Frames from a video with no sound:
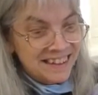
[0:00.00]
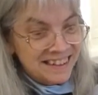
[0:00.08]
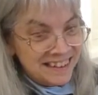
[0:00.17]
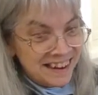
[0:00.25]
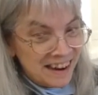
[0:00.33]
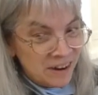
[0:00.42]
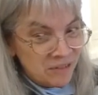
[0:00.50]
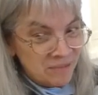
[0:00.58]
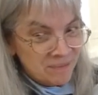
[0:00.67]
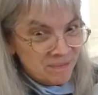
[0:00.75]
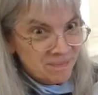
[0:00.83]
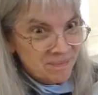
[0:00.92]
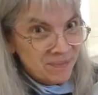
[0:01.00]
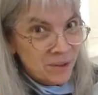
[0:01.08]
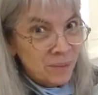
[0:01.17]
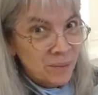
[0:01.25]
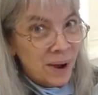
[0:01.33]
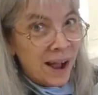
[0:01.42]
Now, I
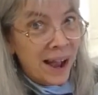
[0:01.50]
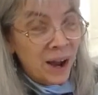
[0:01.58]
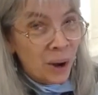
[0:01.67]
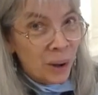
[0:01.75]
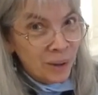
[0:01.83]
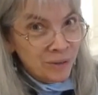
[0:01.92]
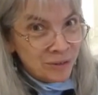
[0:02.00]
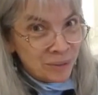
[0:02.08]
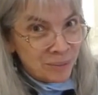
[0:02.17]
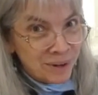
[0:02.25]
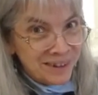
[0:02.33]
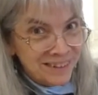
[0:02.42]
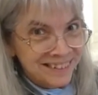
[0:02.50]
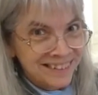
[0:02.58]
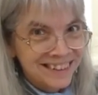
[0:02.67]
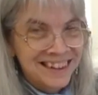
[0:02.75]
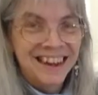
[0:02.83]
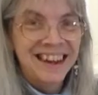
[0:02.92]
also wonder
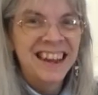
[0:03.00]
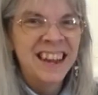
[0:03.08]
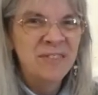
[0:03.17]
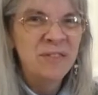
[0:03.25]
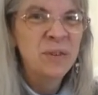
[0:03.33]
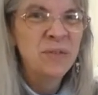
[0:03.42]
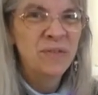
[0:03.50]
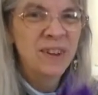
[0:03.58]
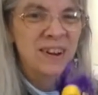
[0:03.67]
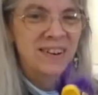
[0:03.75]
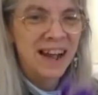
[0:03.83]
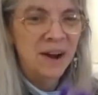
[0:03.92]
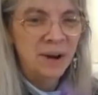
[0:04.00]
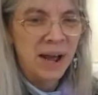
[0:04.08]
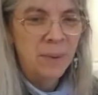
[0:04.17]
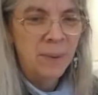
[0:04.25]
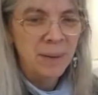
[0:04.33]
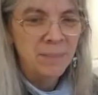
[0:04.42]
if you figured out
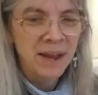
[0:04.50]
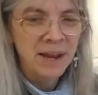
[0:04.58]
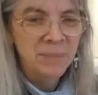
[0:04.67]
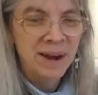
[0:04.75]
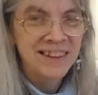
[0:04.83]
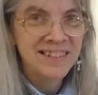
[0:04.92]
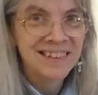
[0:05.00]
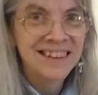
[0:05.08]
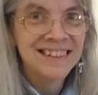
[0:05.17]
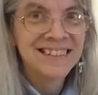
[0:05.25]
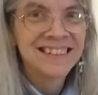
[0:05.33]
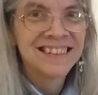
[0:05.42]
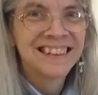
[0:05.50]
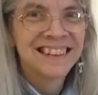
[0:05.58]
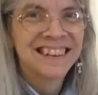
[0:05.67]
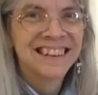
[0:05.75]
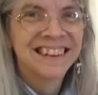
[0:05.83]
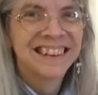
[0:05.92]
how I made my Ziz.
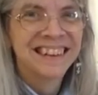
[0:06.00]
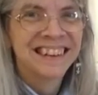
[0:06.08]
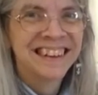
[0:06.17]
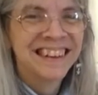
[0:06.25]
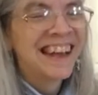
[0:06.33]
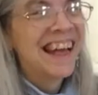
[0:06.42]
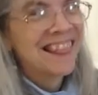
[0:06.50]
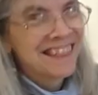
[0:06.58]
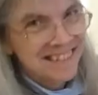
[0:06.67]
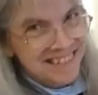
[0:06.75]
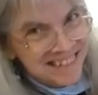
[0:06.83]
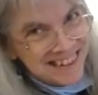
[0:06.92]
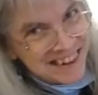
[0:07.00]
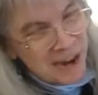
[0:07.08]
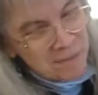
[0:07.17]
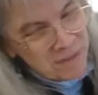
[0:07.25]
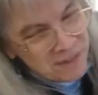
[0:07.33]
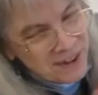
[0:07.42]
This is the
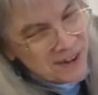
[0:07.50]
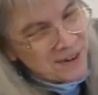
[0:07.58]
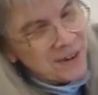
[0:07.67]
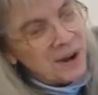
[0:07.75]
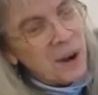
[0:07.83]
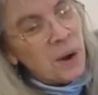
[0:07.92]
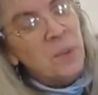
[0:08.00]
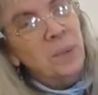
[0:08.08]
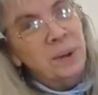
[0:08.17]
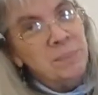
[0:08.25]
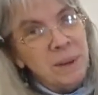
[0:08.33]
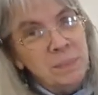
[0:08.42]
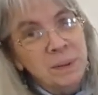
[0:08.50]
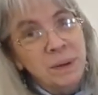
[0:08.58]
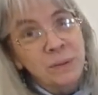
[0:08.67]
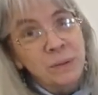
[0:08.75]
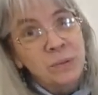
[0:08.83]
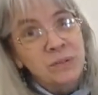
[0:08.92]
time of year when people
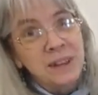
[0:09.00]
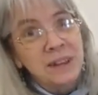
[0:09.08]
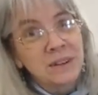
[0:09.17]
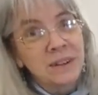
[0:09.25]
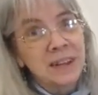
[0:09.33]
are losing their